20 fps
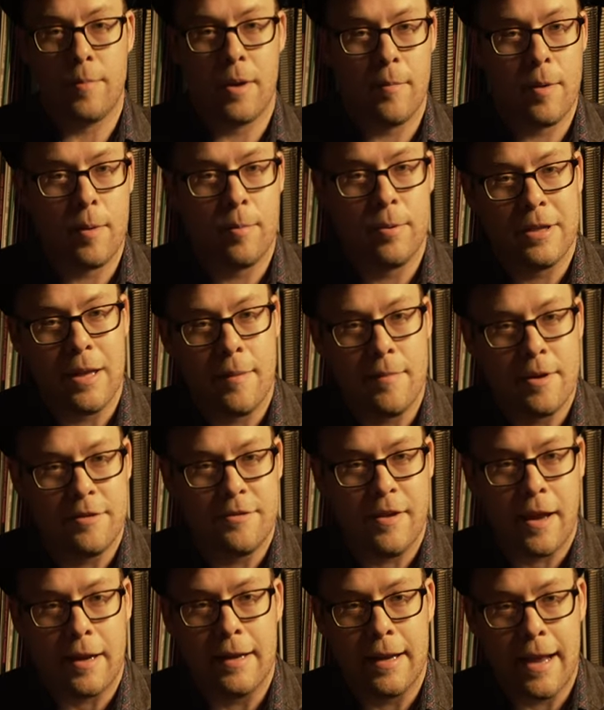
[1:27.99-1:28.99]
But I'm going to put them in a
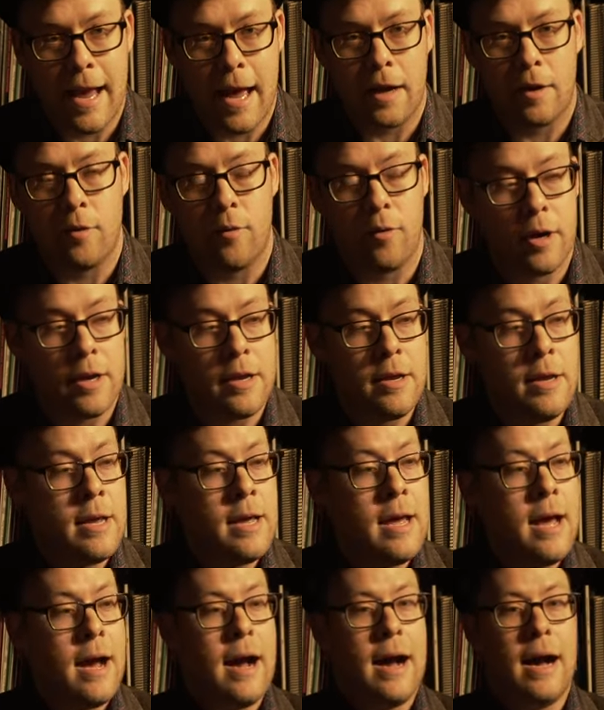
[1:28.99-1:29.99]
second category,
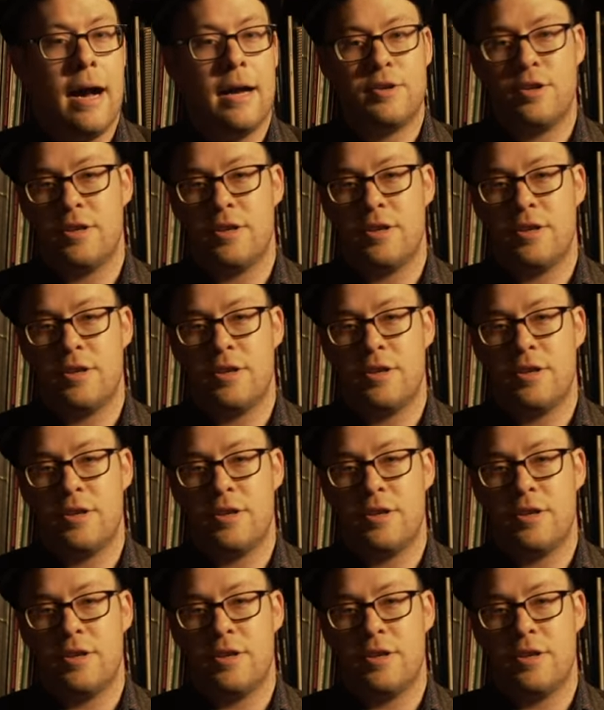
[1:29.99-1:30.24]
uh,